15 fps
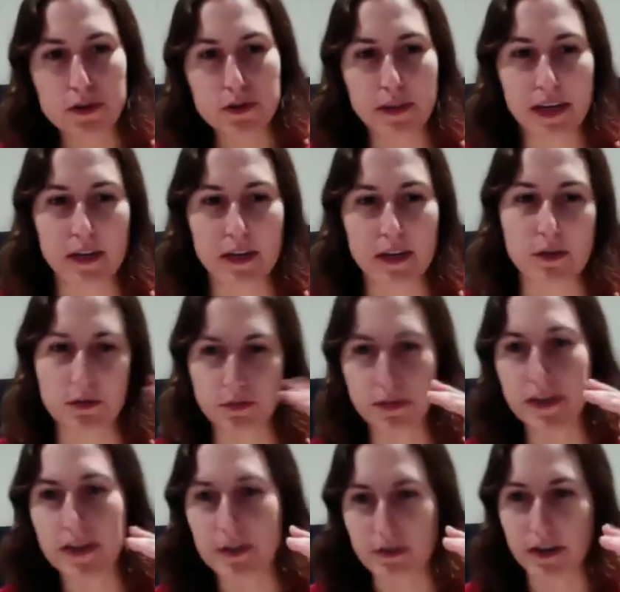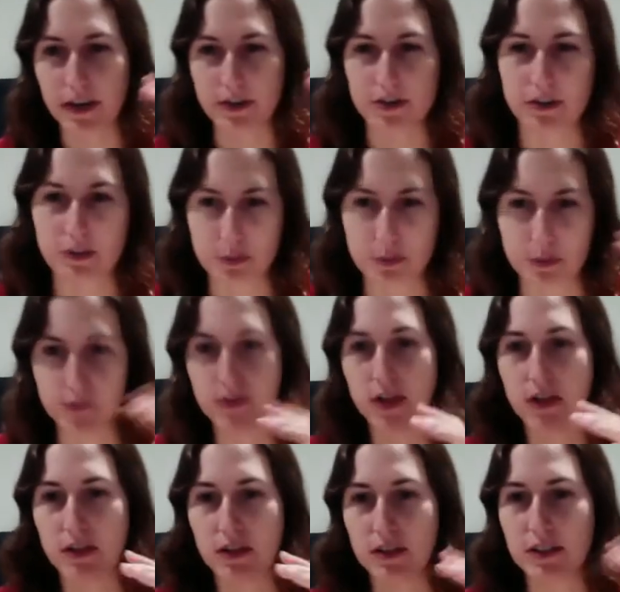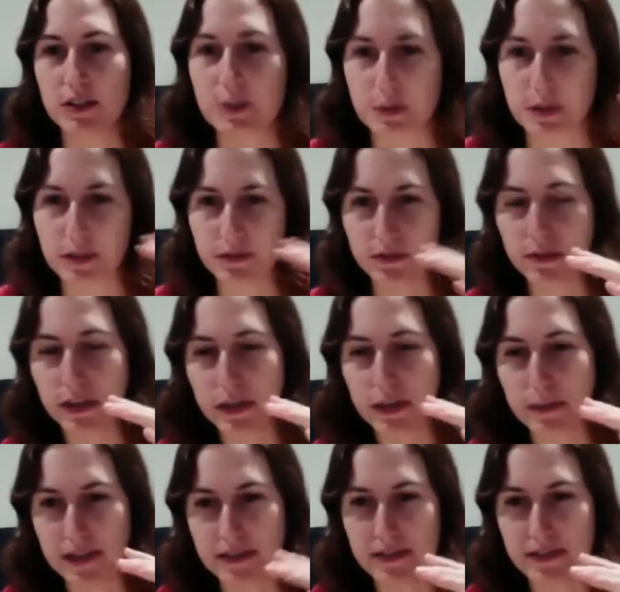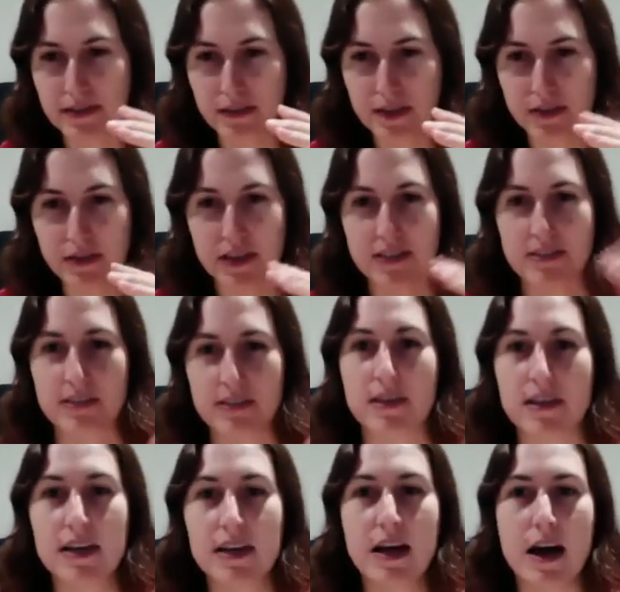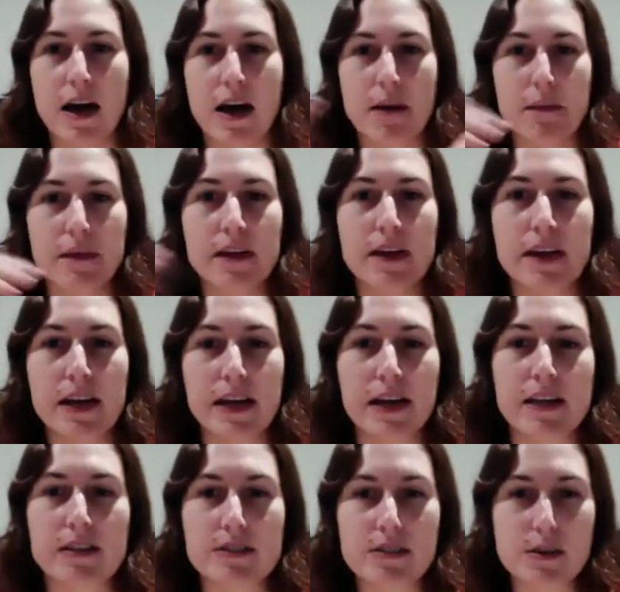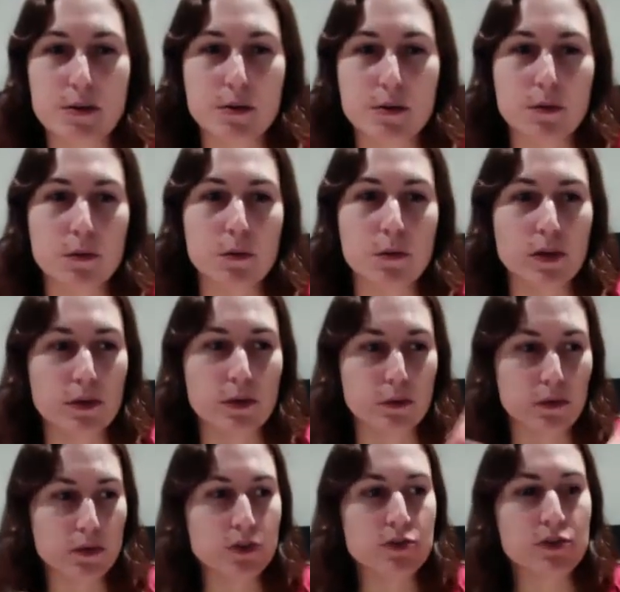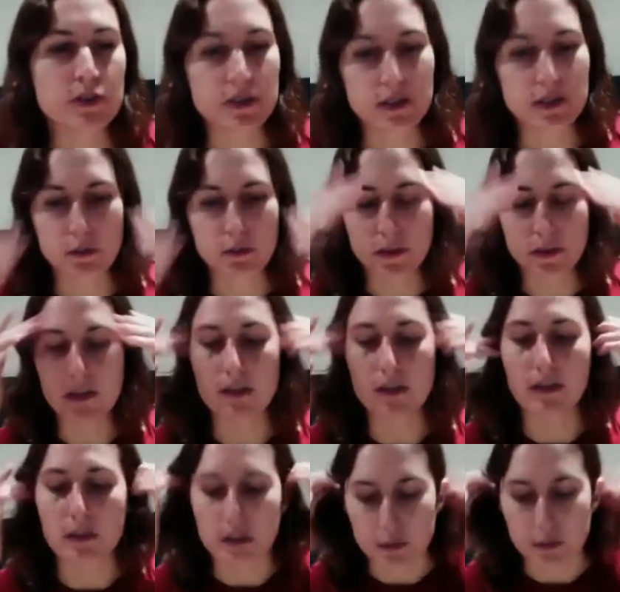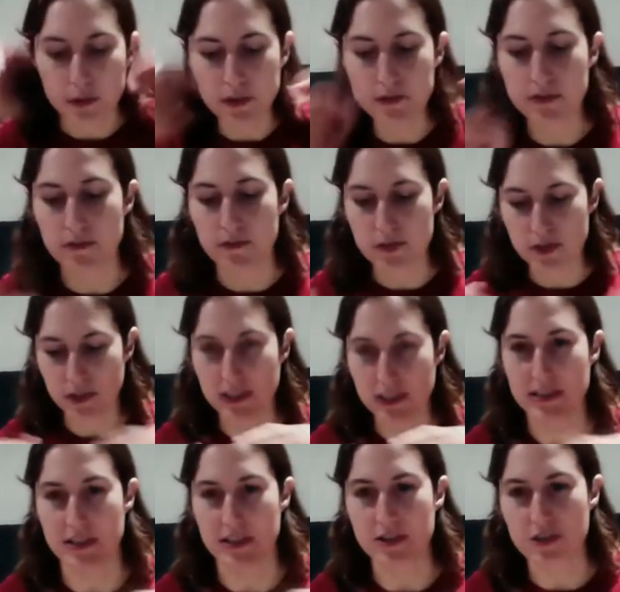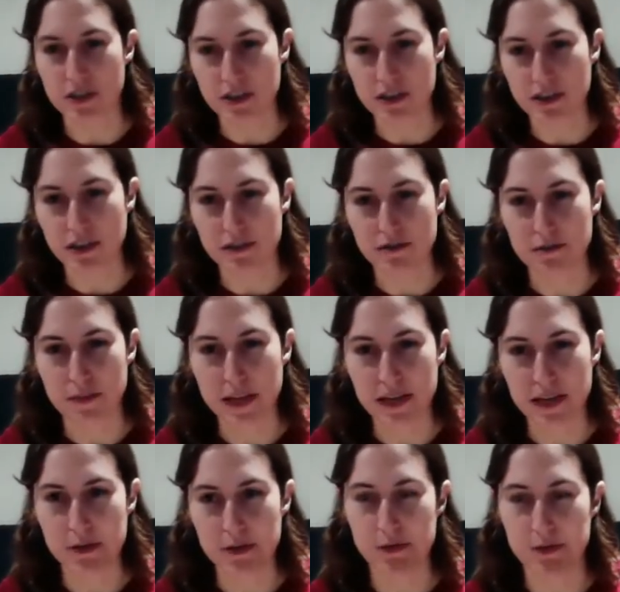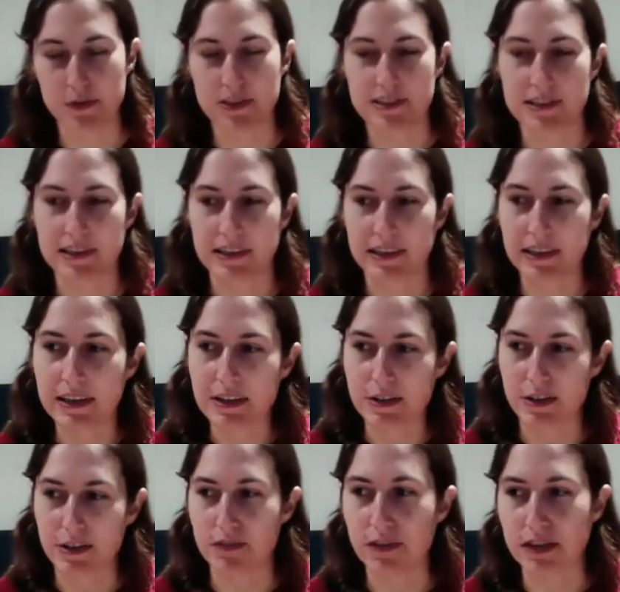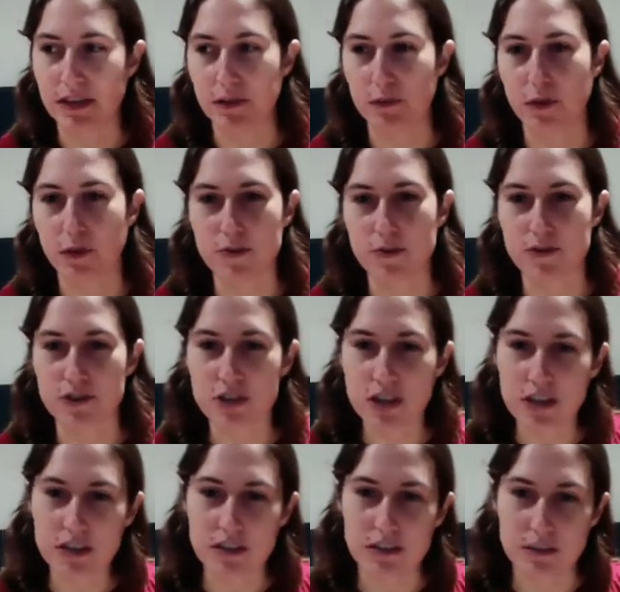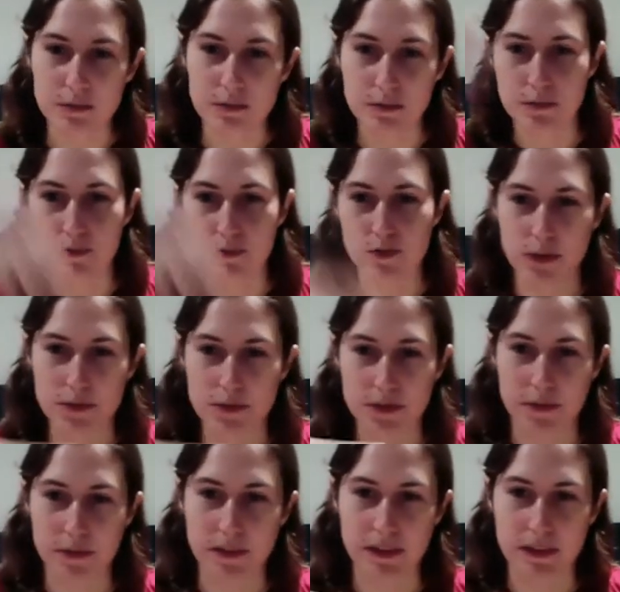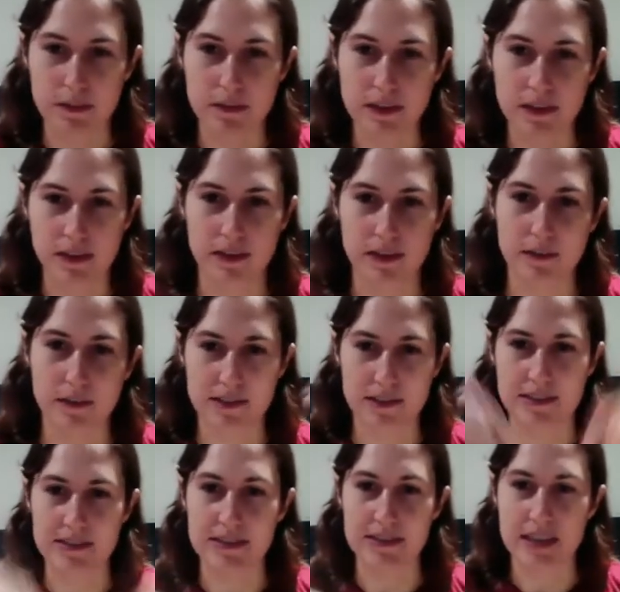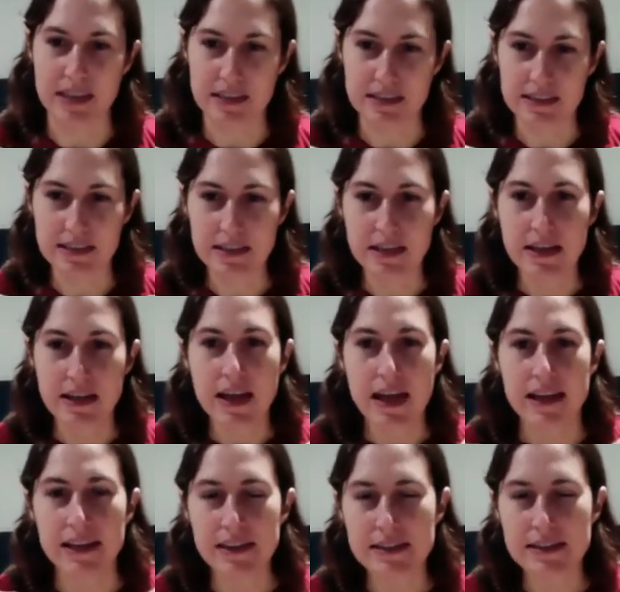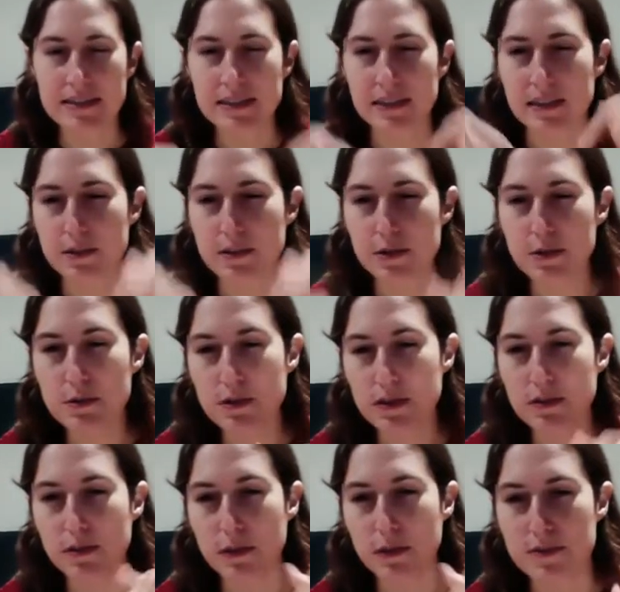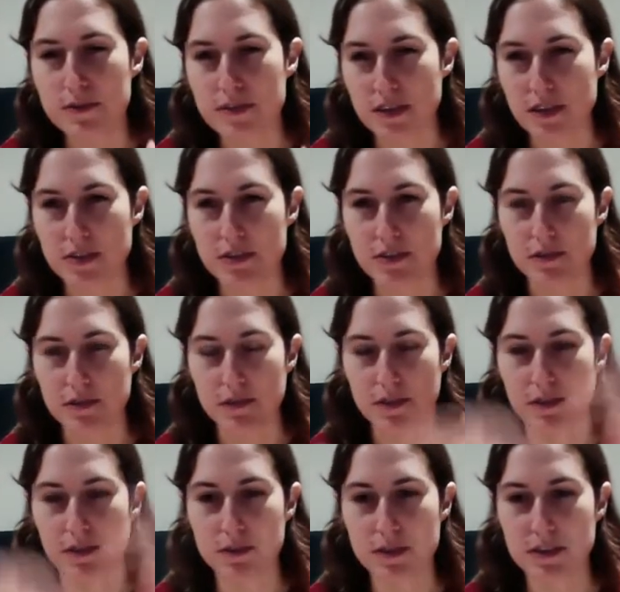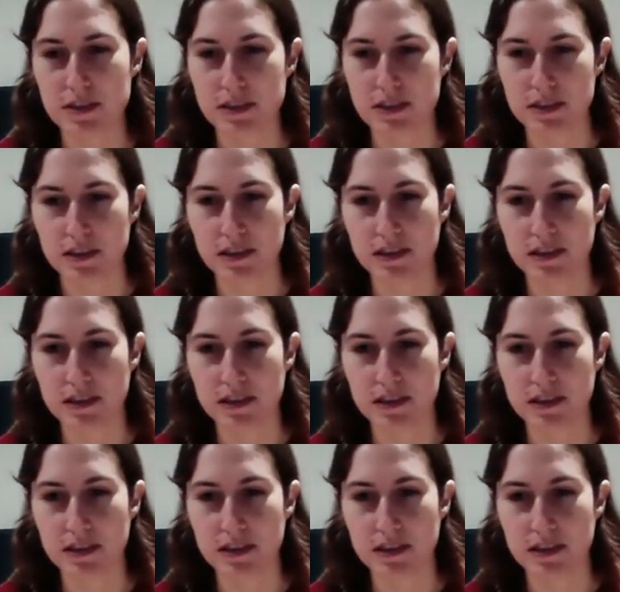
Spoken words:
the black hole from any direction, you will fall into it if you get past the event horizon. And so when usually we use a visualization of black holes where it's like you have like a rubber sheet and you drop something in the middle and it makes this dent. And that's like a 2D representation of a 3D.